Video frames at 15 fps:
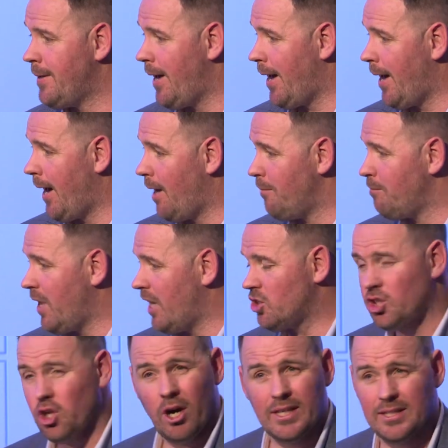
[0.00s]
And
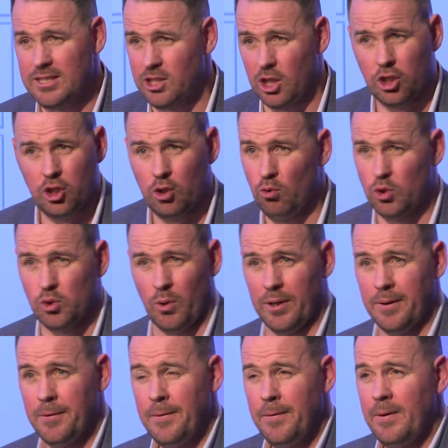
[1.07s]
choice is a huge one.